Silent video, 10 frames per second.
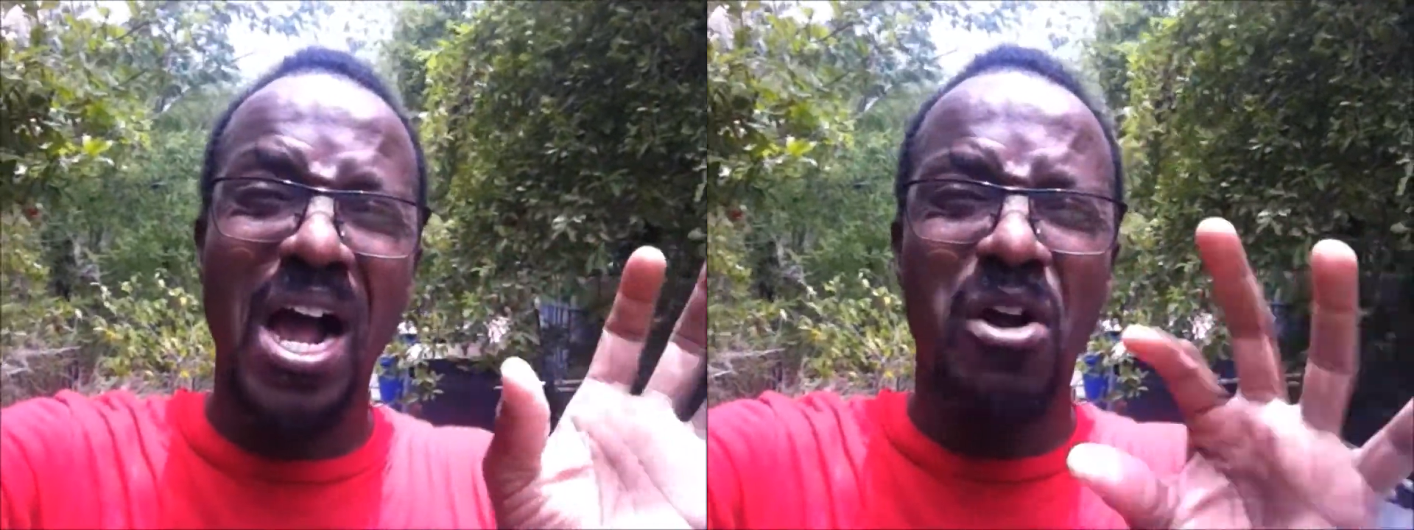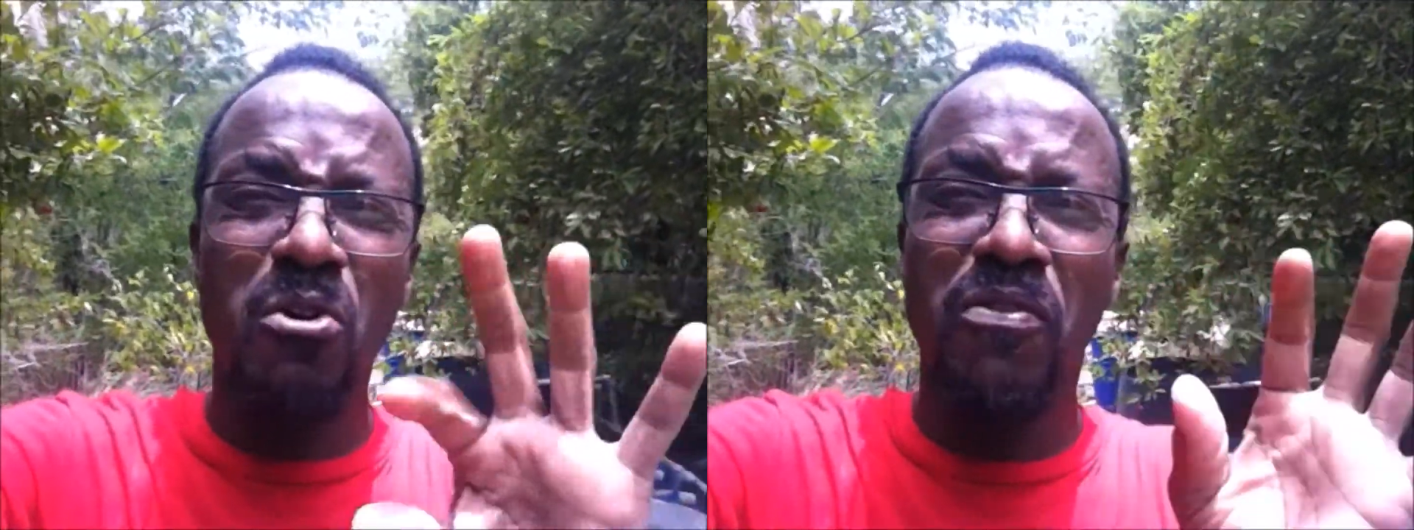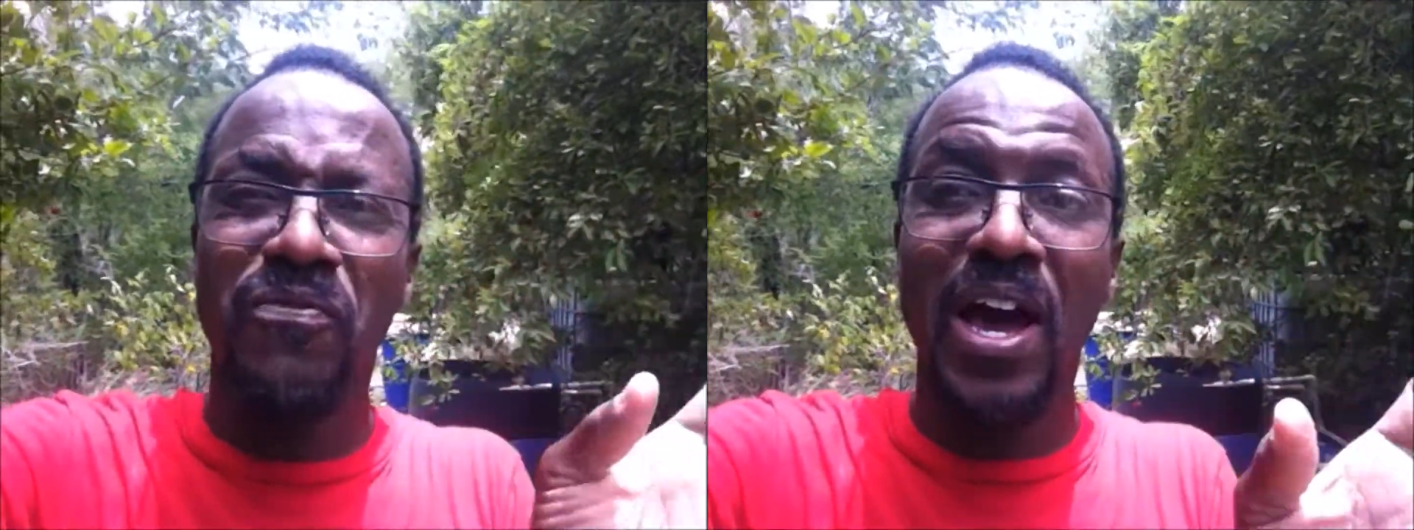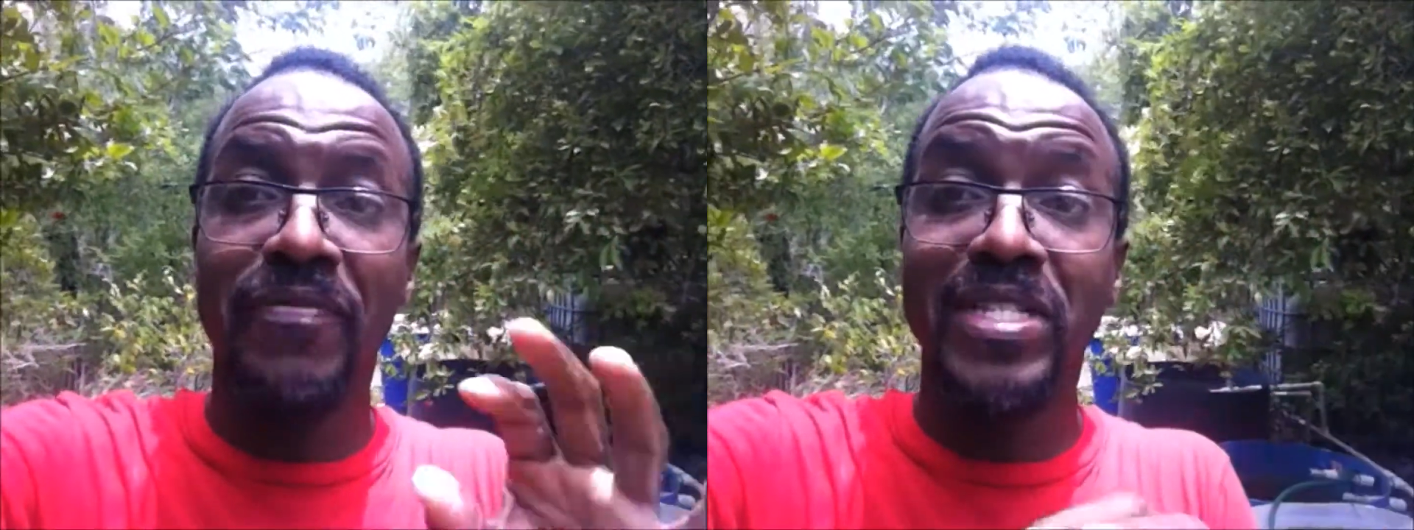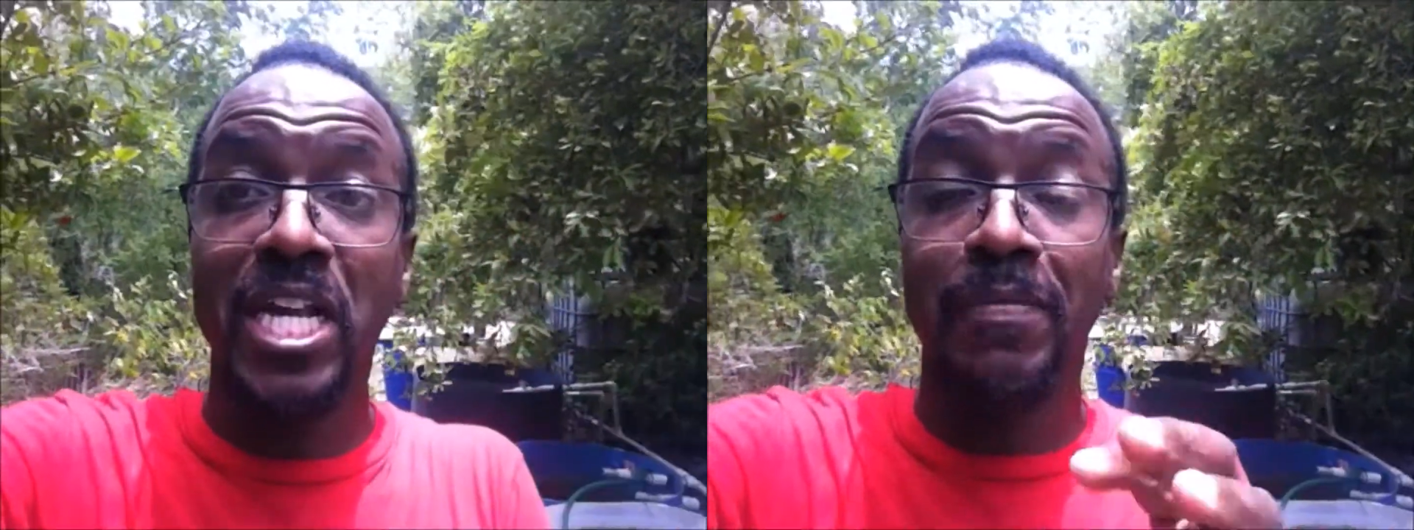a good
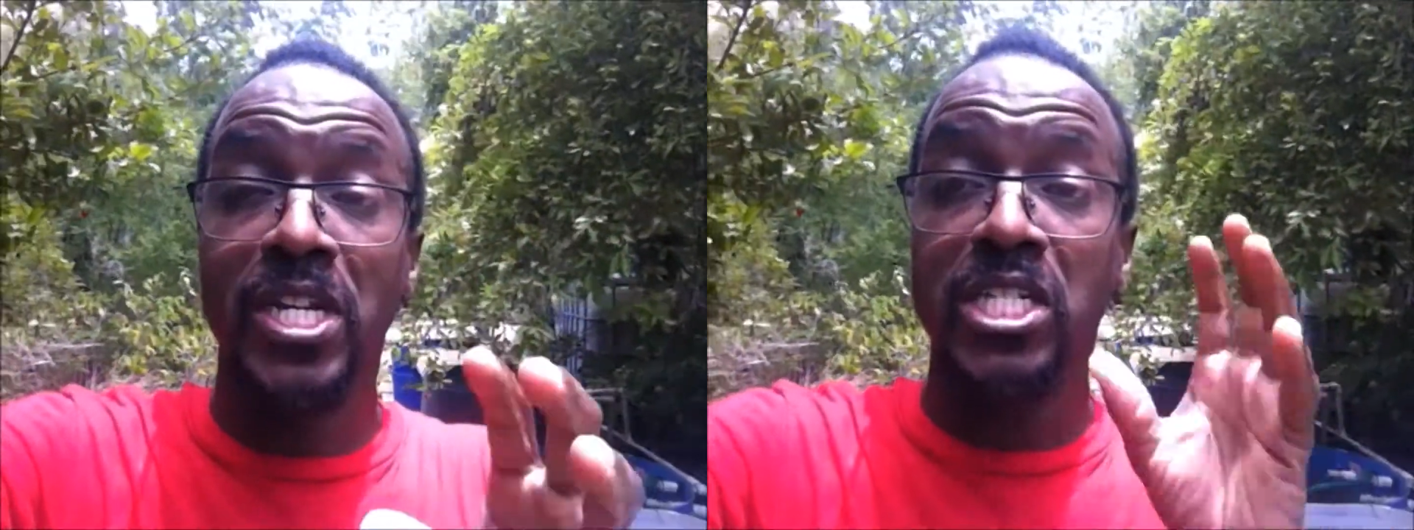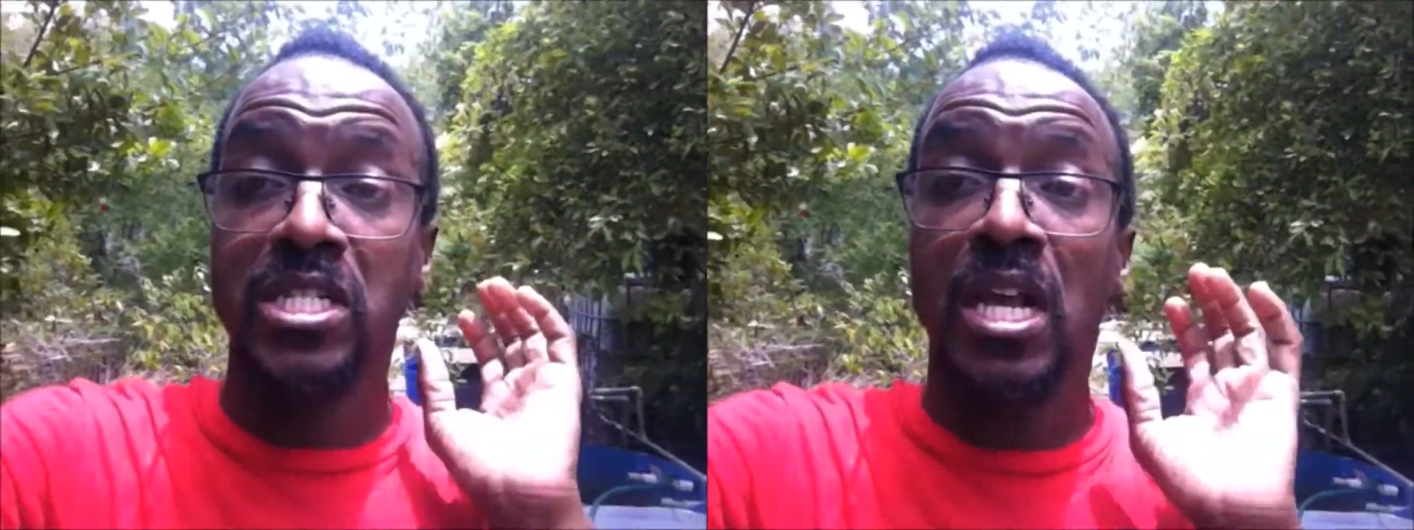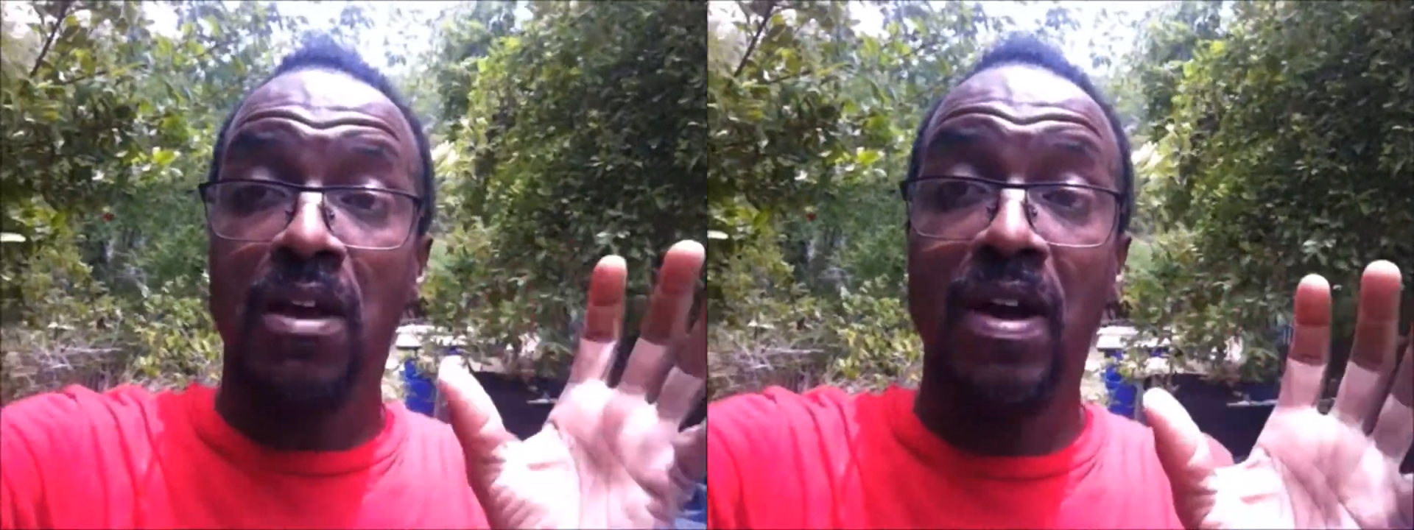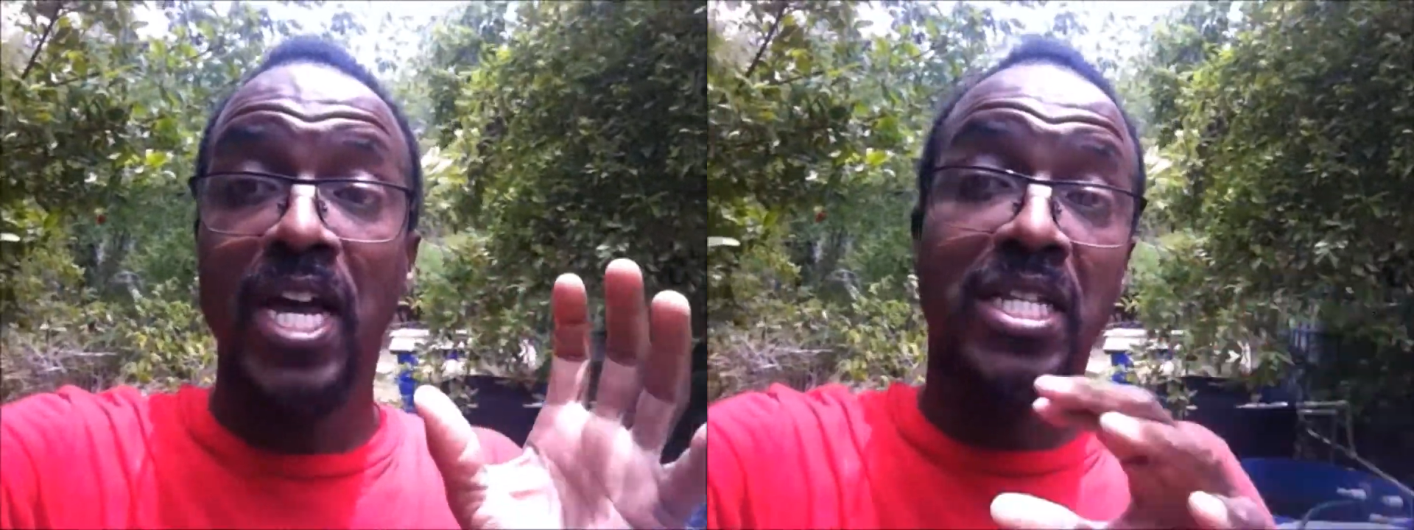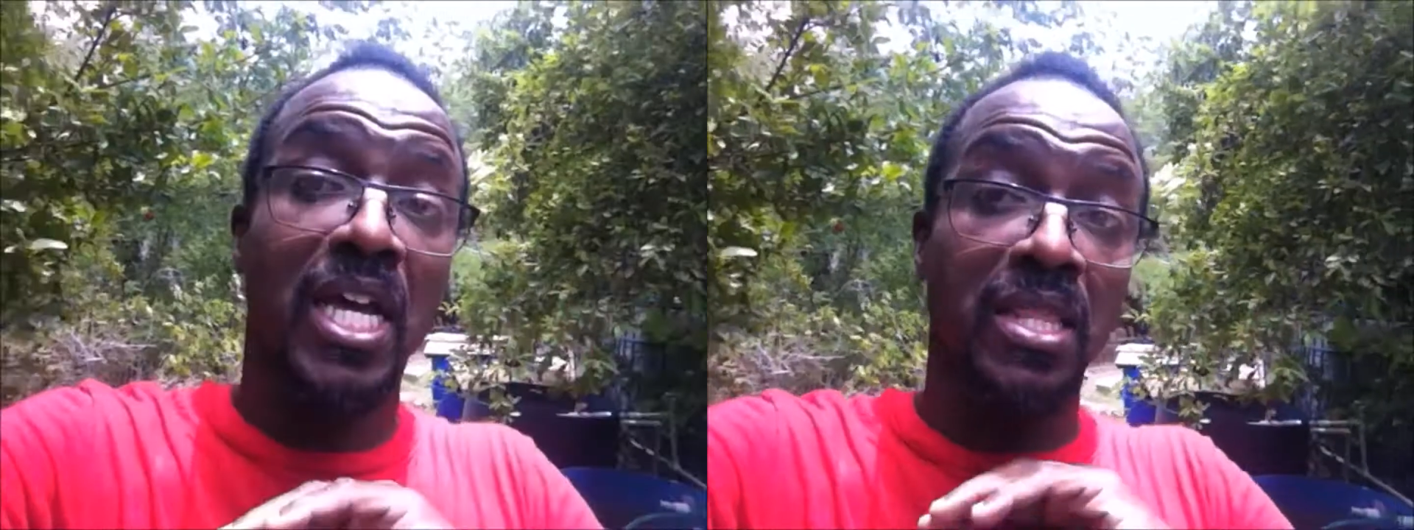5 to 10 minutes, right?